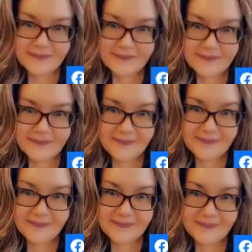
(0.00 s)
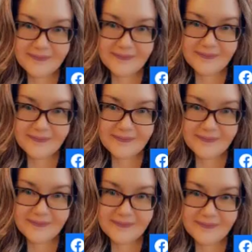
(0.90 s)

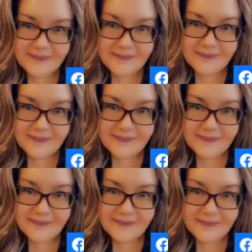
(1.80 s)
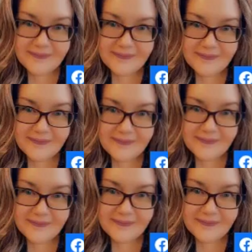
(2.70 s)

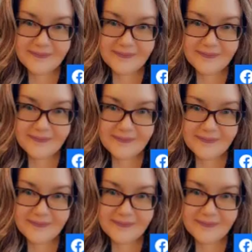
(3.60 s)
(not speaking)